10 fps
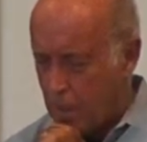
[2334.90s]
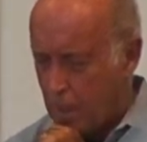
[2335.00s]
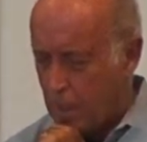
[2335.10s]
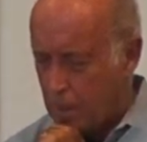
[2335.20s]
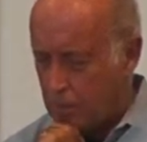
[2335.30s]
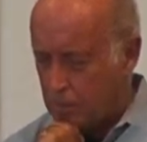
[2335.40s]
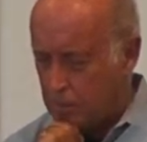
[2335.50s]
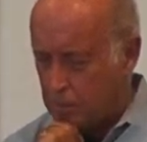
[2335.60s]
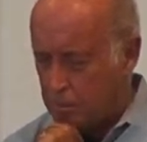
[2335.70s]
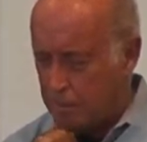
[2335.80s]
Uh,
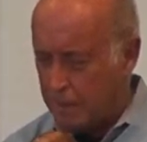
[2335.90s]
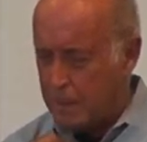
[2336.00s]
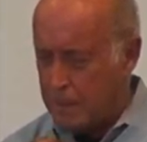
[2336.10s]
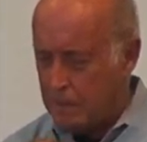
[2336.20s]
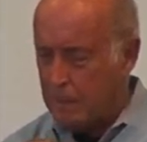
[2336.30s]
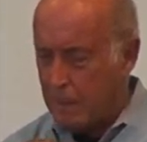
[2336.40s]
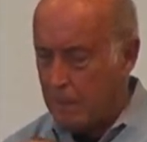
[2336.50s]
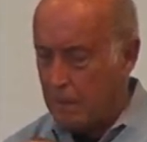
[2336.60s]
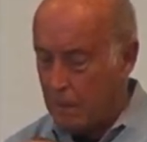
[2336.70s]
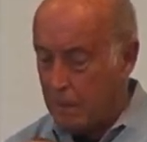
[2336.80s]
but he still had
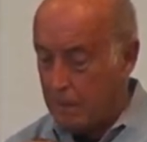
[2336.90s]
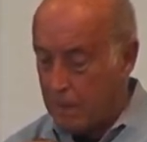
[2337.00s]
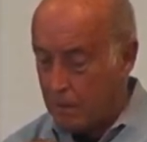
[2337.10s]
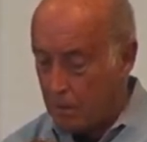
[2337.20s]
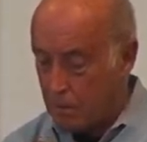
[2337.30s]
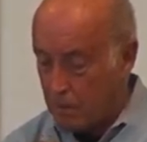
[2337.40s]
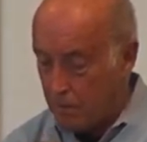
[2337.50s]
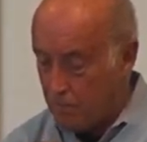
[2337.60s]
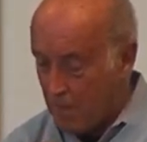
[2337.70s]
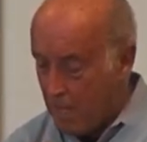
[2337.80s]
it hard in that culture.
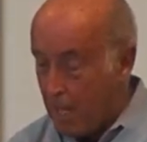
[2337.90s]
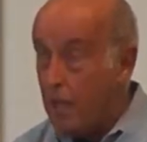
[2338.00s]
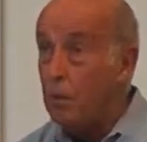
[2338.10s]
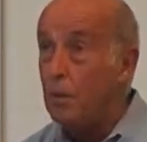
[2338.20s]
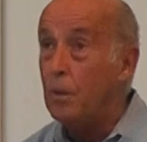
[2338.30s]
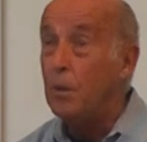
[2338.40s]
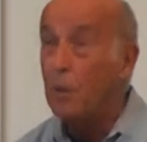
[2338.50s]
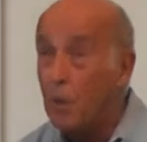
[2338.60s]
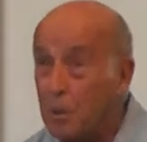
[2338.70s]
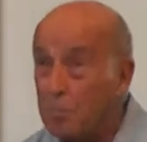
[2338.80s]
And
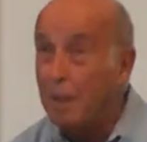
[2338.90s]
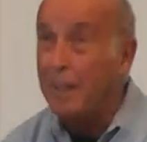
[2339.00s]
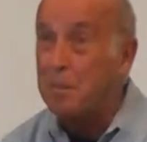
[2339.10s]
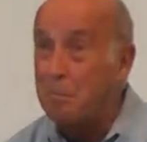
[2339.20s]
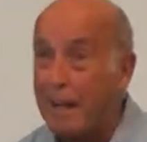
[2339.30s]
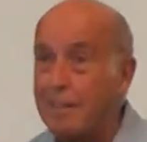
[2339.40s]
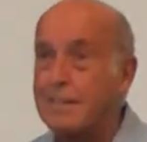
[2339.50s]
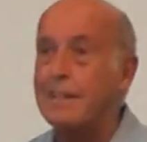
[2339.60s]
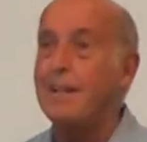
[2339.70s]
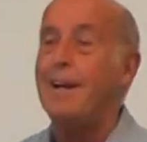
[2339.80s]
Jung, by
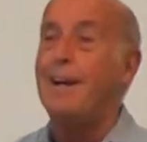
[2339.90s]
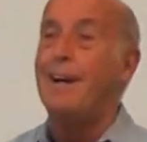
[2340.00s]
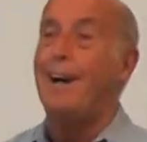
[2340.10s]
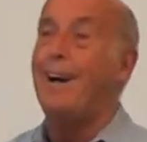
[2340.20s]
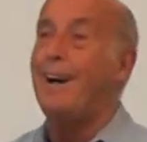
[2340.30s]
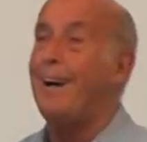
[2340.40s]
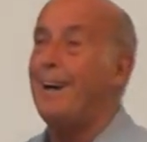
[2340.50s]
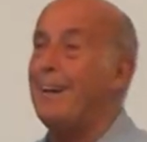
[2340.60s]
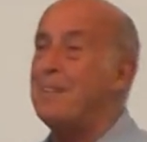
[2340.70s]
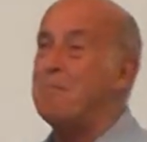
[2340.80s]
comparison, uh,
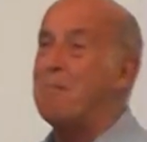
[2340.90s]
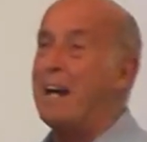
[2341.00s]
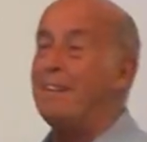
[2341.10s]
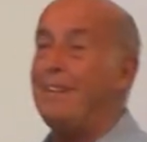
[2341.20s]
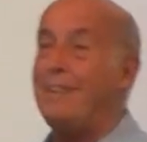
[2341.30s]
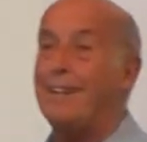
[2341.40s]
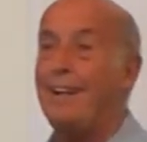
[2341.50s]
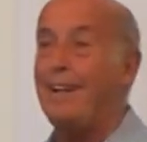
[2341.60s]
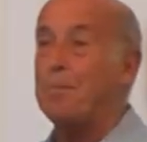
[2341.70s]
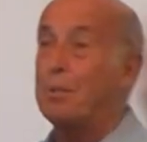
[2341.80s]
married
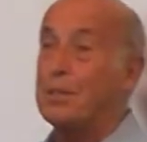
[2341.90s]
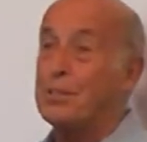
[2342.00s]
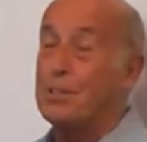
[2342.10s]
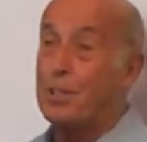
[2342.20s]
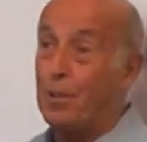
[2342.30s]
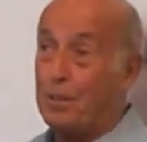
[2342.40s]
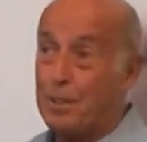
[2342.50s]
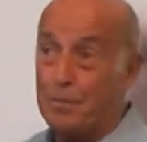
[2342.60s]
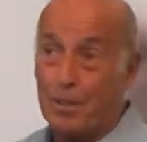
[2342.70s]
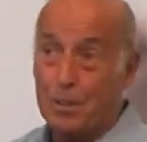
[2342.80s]
a person totally
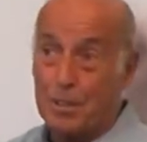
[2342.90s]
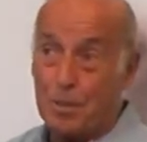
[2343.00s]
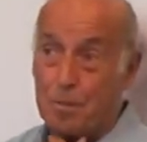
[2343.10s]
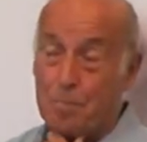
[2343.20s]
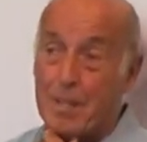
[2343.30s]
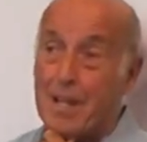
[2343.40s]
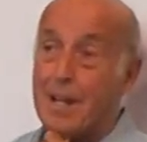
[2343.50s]
devoted to him,